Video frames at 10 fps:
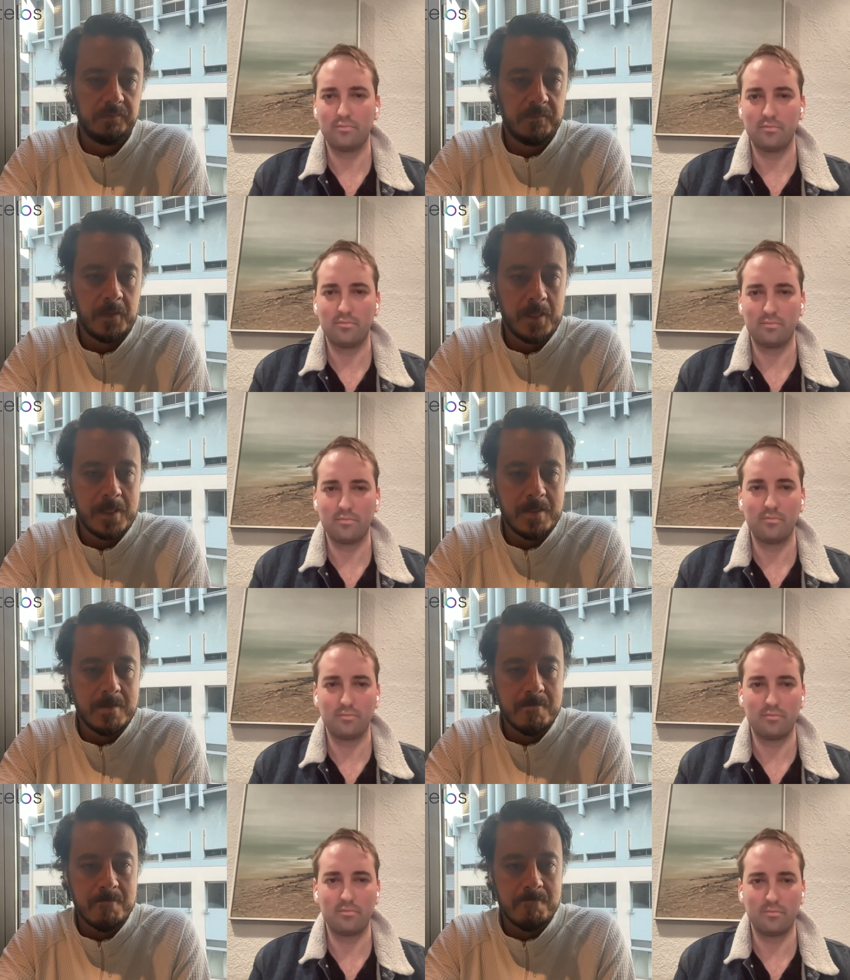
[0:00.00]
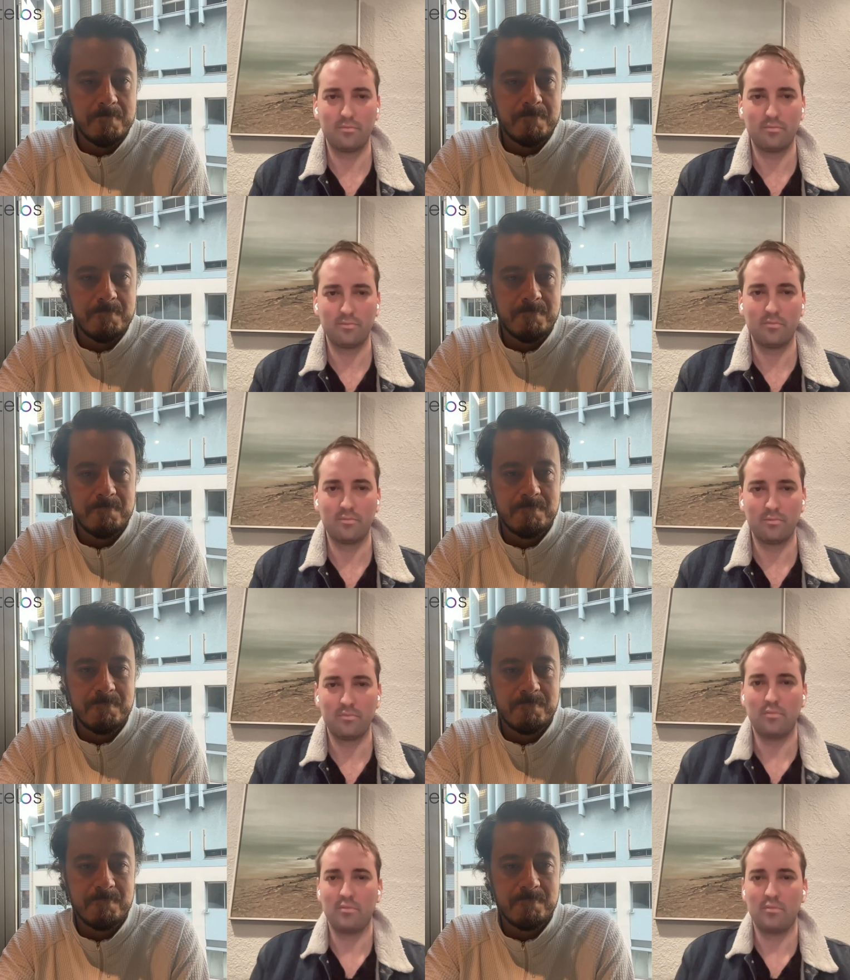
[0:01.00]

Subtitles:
Nobody speaks.